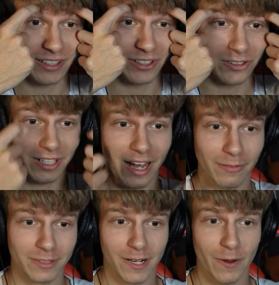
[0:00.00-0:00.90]
TikTok
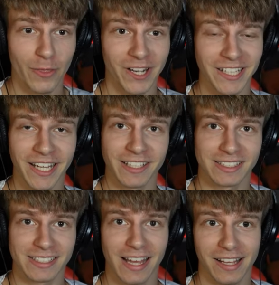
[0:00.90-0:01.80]
after 3
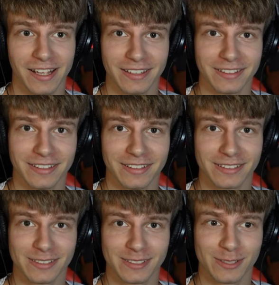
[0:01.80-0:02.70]
days and
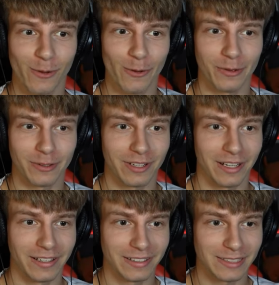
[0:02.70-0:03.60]
saw
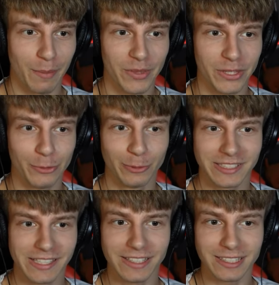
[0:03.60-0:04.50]
like some new
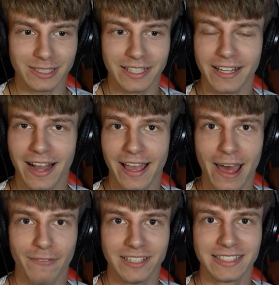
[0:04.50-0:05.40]
scenes that I
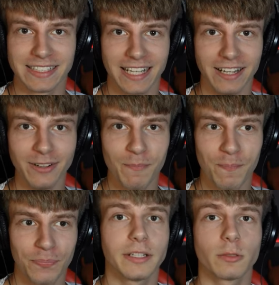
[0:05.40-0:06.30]
haven't seen.
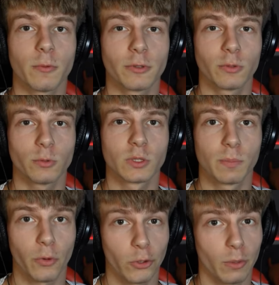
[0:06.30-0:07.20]
I didn't want to
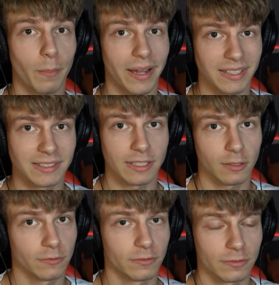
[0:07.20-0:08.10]
spoil
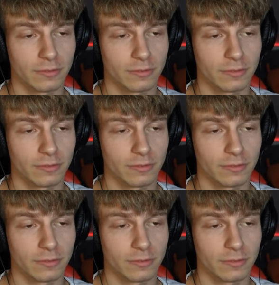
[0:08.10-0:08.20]
myself,